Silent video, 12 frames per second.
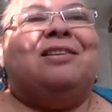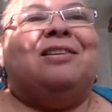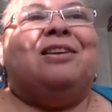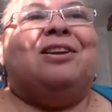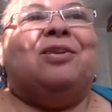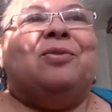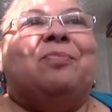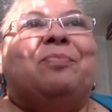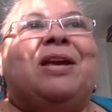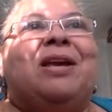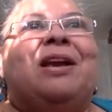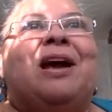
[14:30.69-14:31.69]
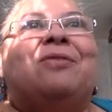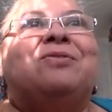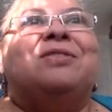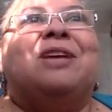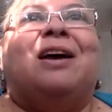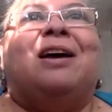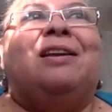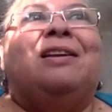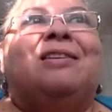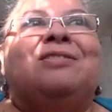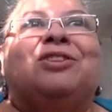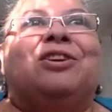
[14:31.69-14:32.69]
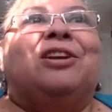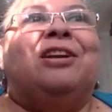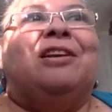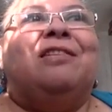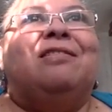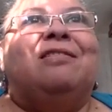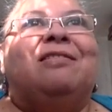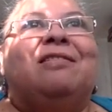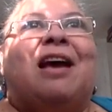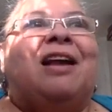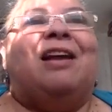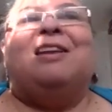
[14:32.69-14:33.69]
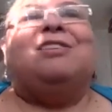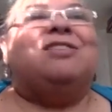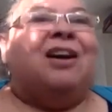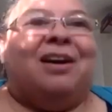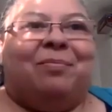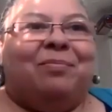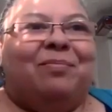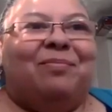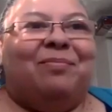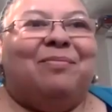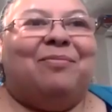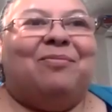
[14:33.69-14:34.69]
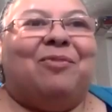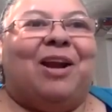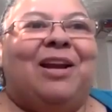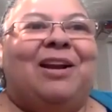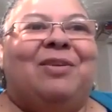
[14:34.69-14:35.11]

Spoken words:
you know, being outside is good at any time, right?